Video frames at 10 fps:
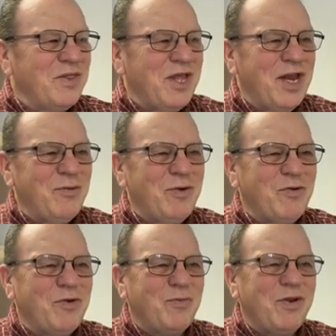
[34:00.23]
But the
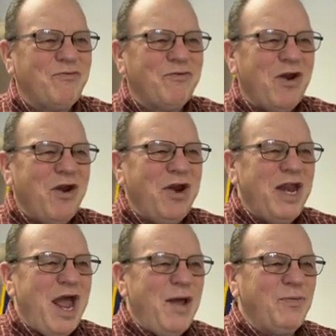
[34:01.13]
enemy would be
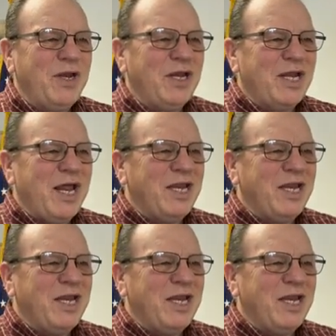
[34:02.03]
very happy in